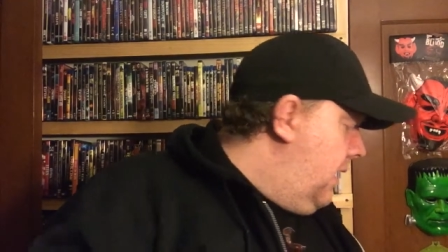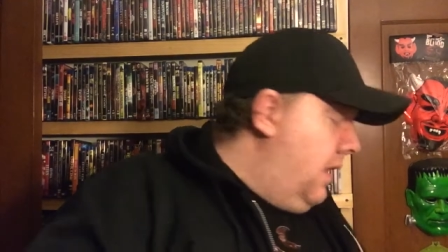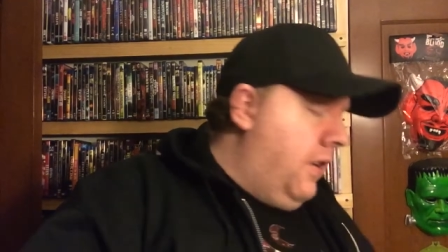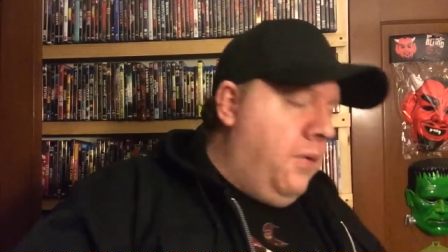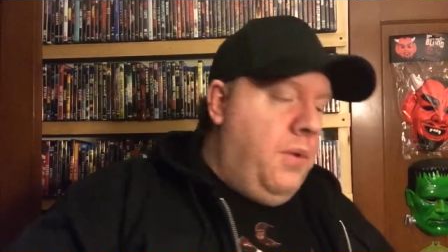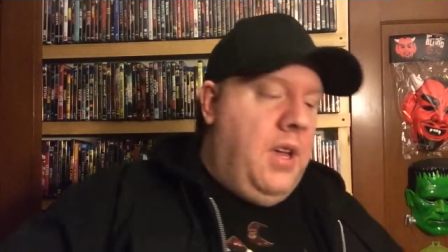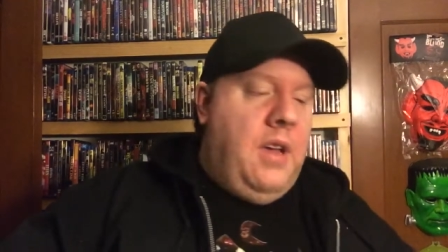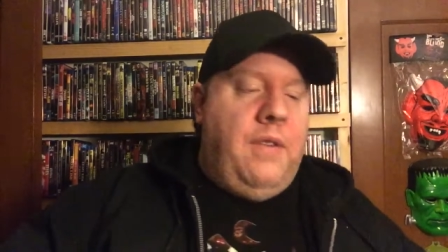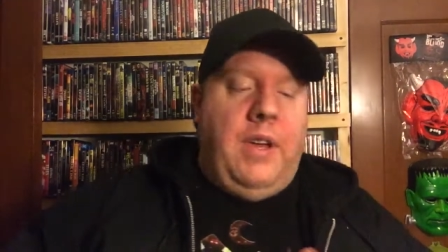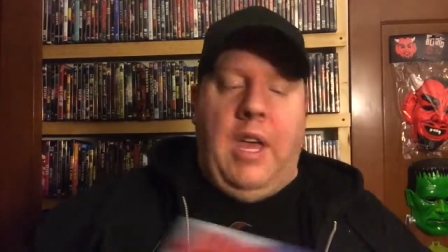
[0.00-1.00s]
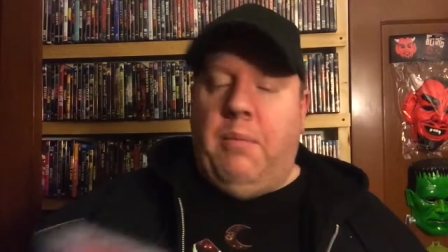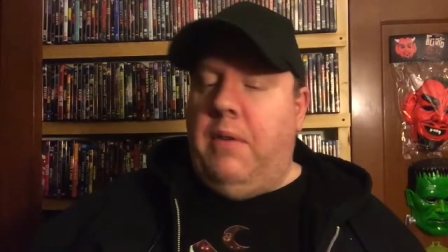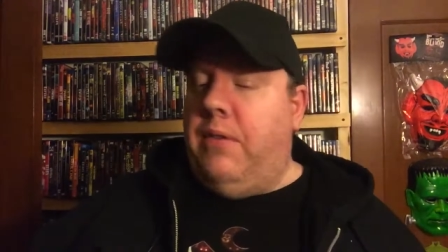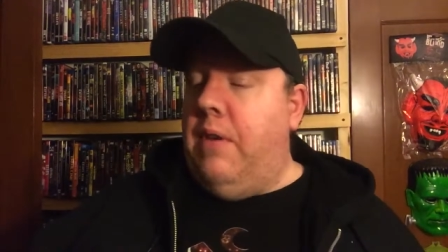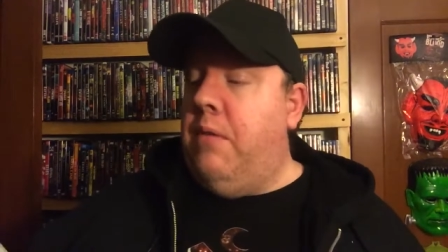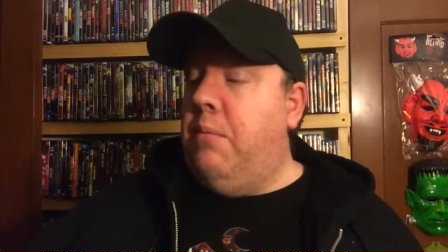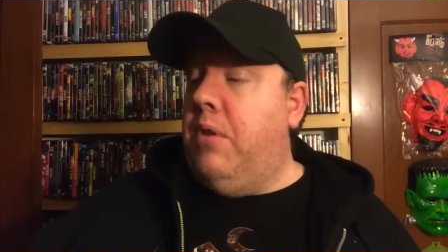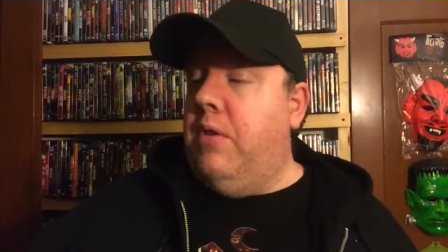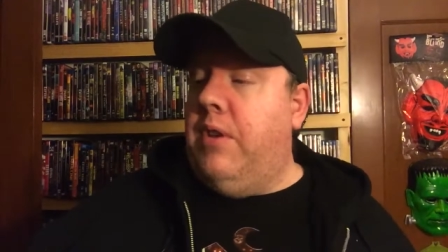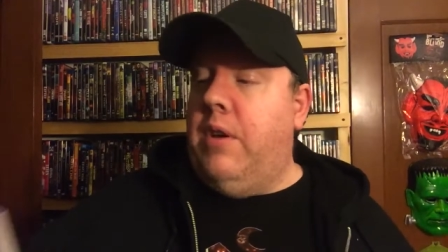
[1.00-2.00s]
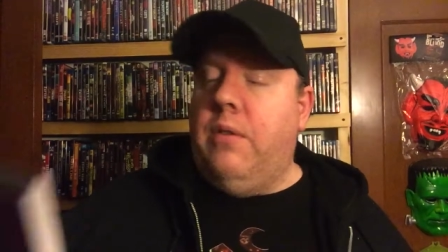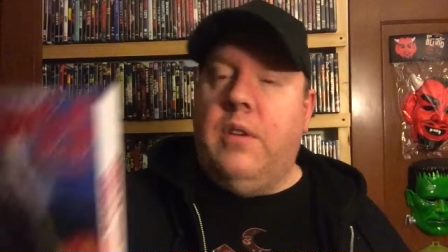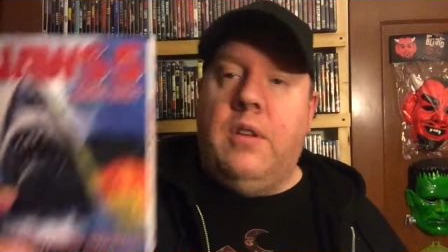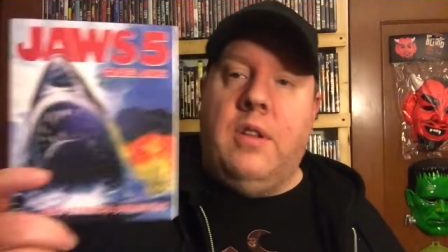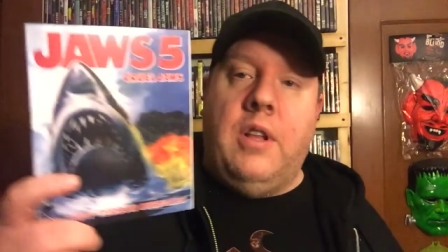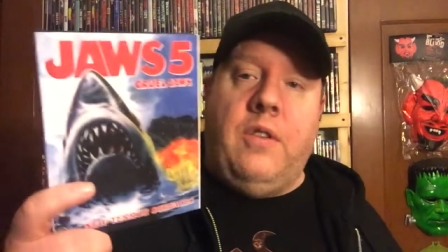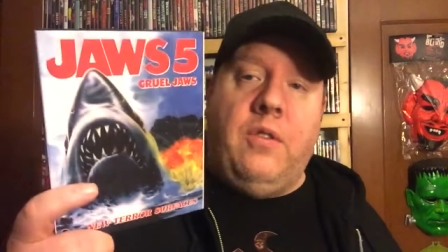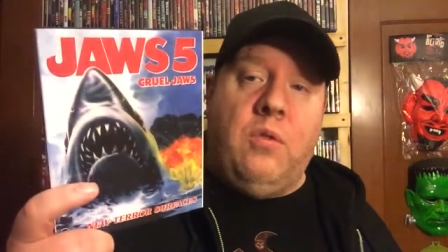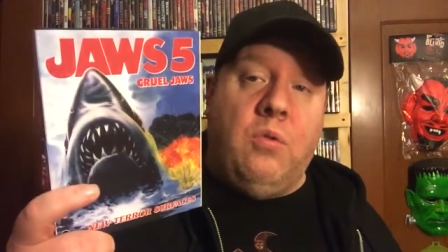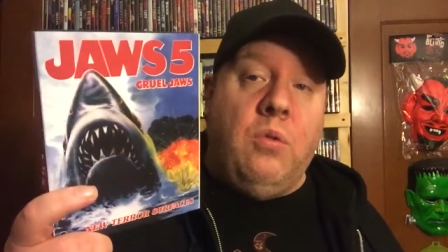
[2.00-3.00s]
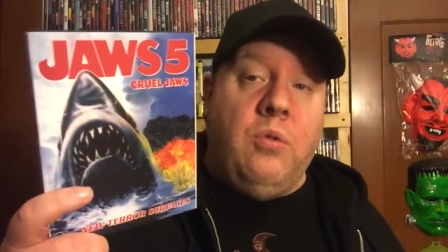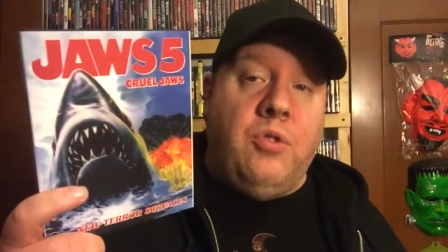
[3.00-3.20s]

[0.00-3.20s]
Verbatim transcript: Next we have, I can't believe Severin put this out, that's Cruel